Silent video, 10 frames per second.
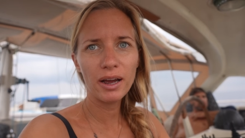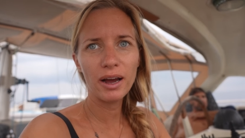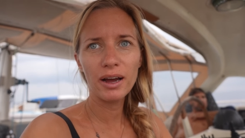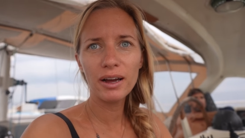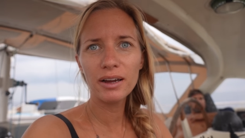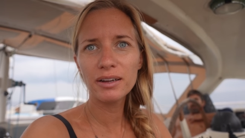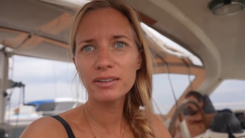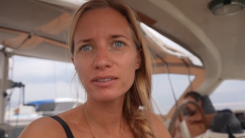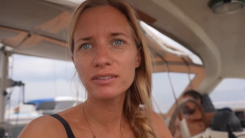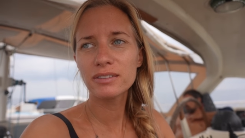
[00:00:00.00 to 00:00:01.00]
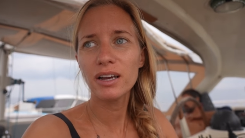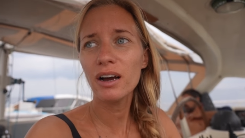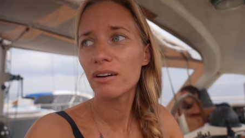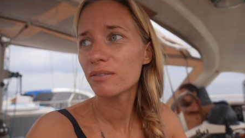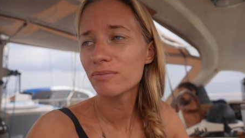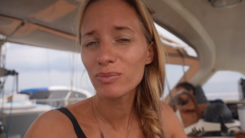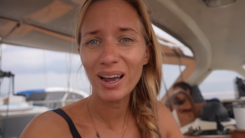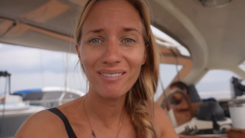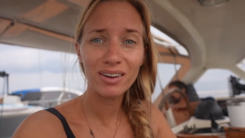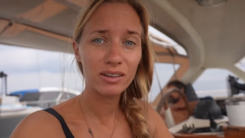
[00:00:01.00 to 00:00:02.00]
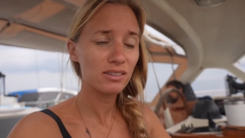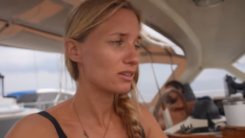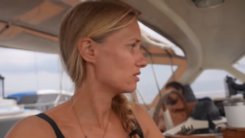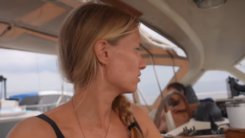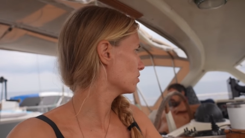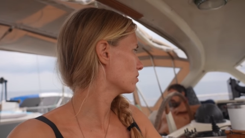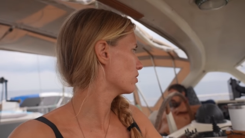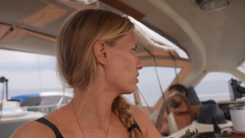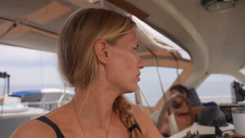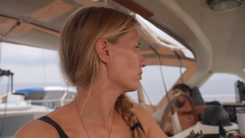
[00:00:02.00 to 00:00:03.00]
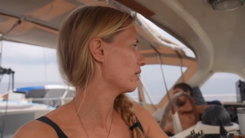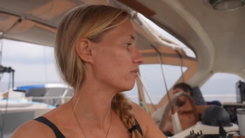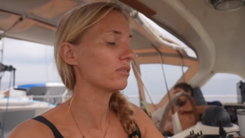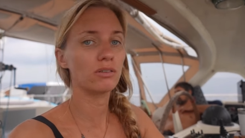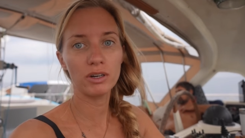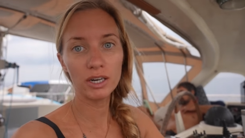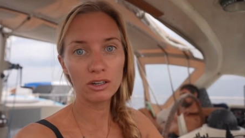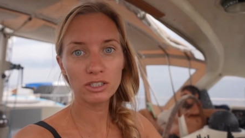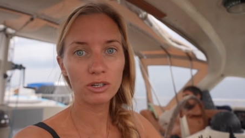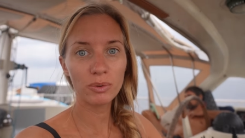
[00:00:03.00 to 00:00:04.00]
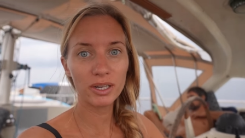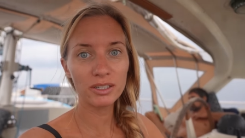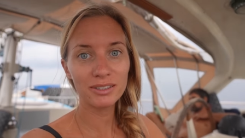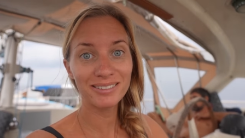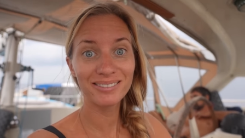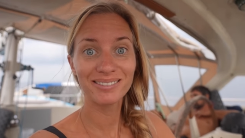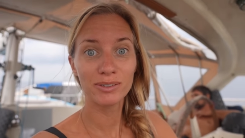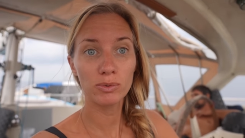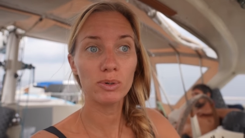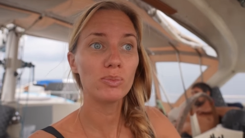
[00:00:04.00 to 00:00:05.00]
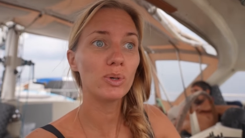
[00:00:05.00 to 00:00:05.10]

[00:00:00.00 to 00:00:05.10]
and yeah, we have zero or we have three knots of wind. Whoop,